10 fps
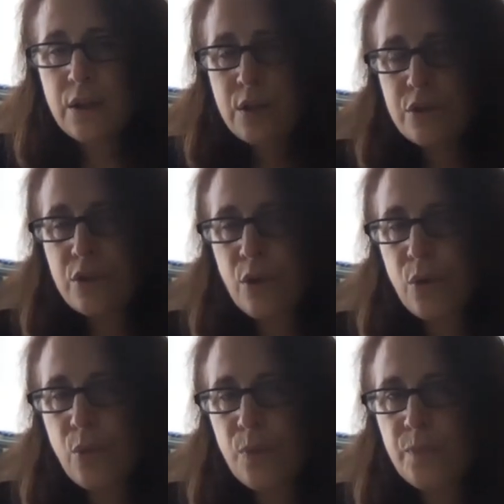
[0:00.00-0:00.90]

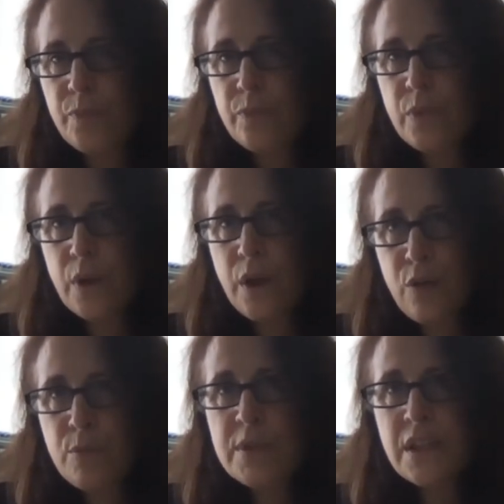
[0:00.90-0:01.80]
So
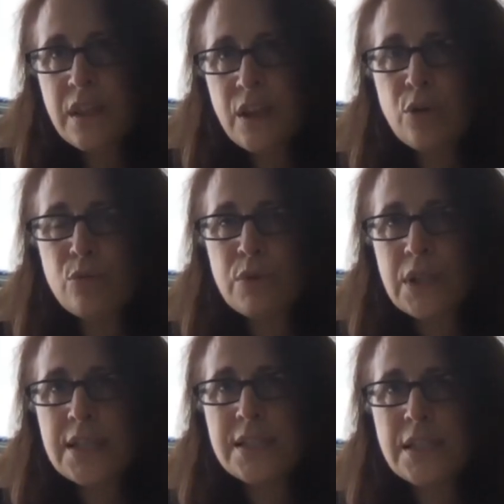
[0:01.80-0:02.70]
governments, I think, are
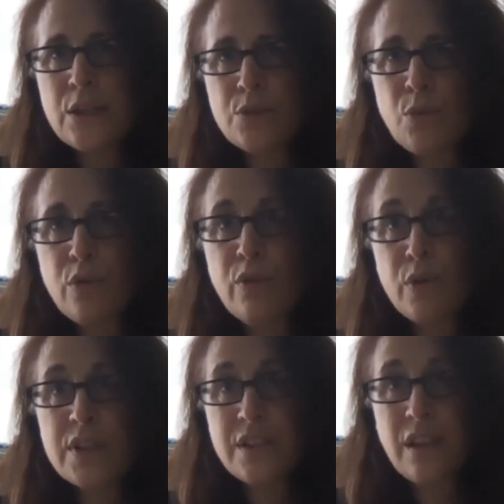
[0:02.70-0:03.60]
realizing there's more
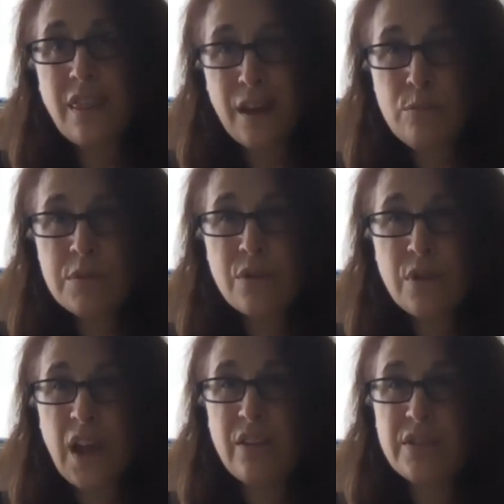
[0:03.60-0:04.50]
focus on them. So
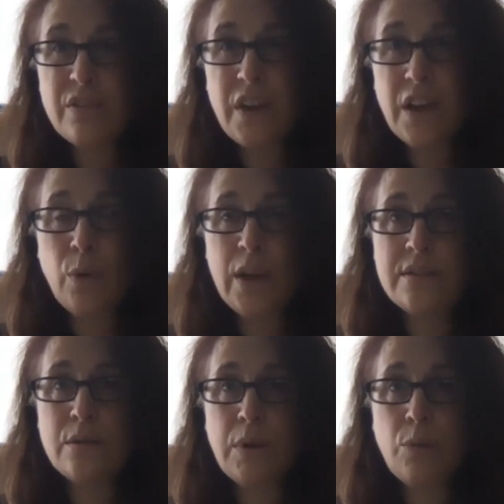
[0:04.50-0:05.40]
they have to find ways
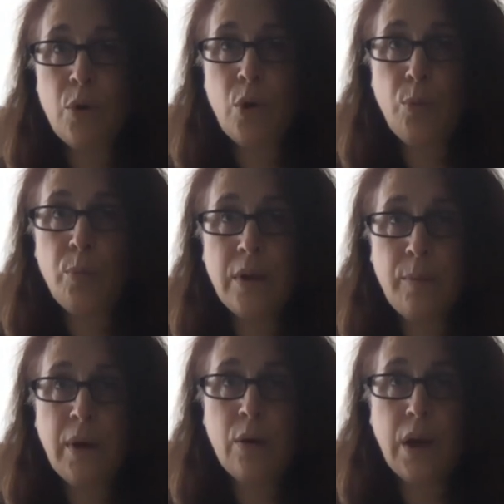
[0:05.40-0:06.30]
to be more open
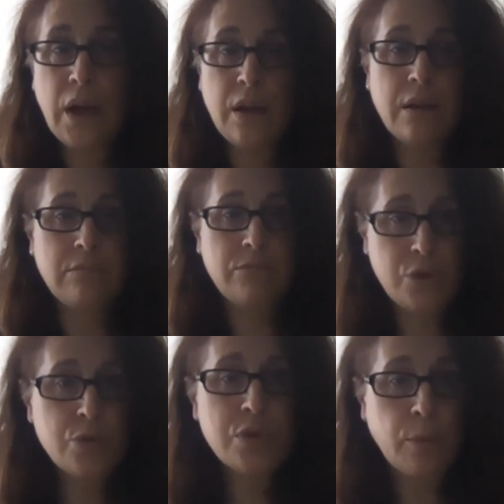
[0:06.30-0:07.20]
about how to
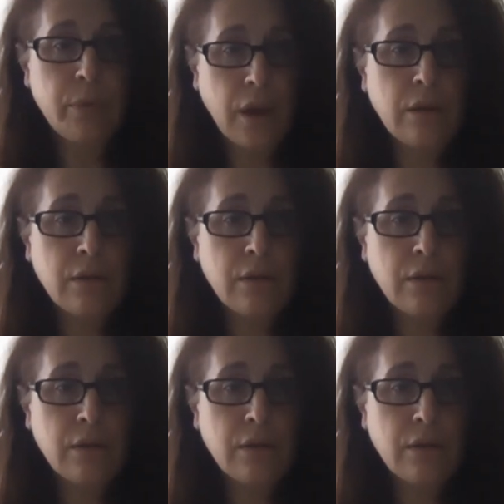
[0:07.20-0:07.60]
do something.